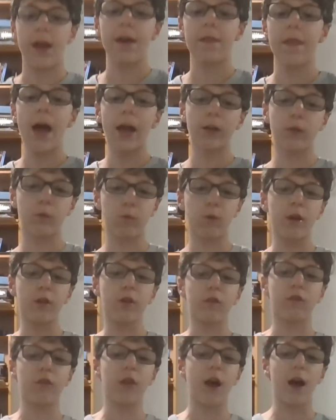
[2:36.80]
and that
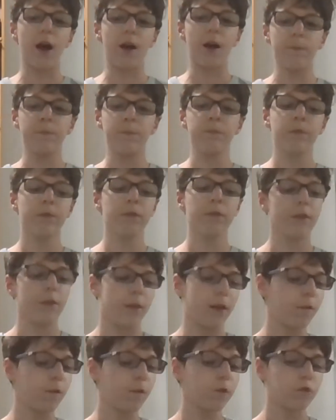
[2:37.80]
was the
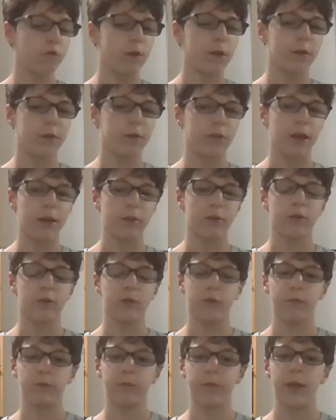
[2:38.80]
several tricks that
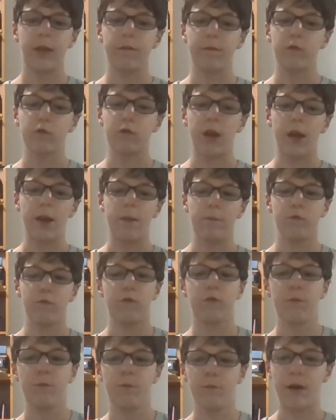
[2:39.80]
the evil
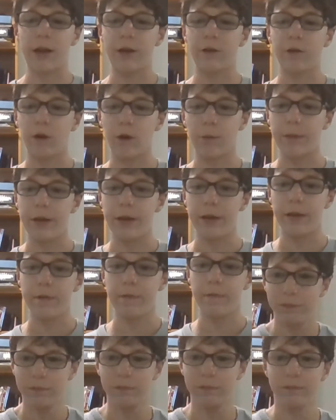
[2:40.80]
James played on me.
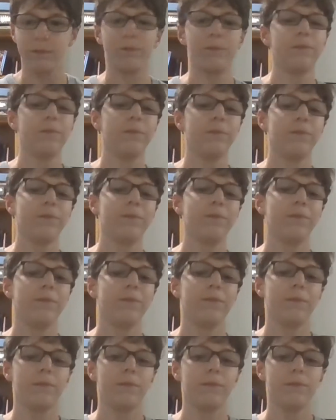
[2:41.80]
I'm
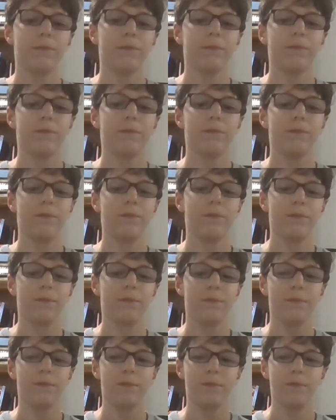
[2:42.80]
not
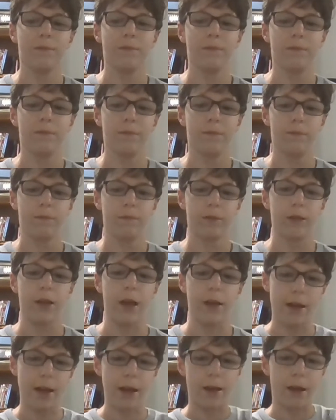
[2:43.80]
evil.
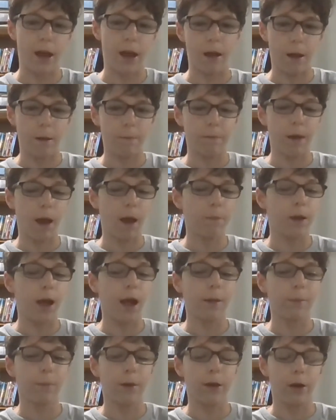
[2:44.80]
Yeah, yeah, yeah. I'm, I'm,
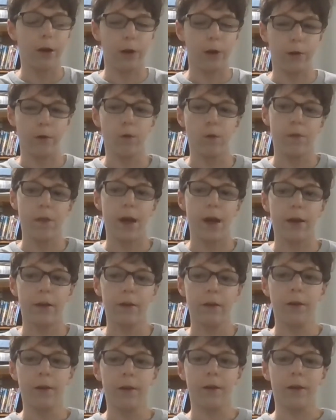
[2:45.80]
I'm gonna ignore that.
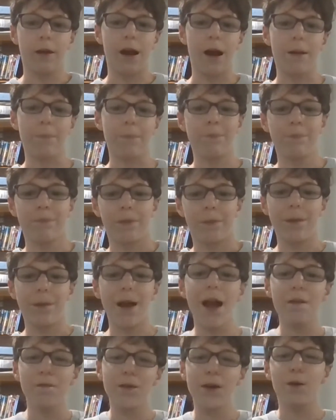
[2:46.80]
Uh,
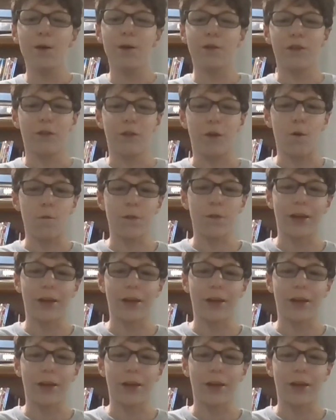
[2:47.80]
bye, viewers. Don't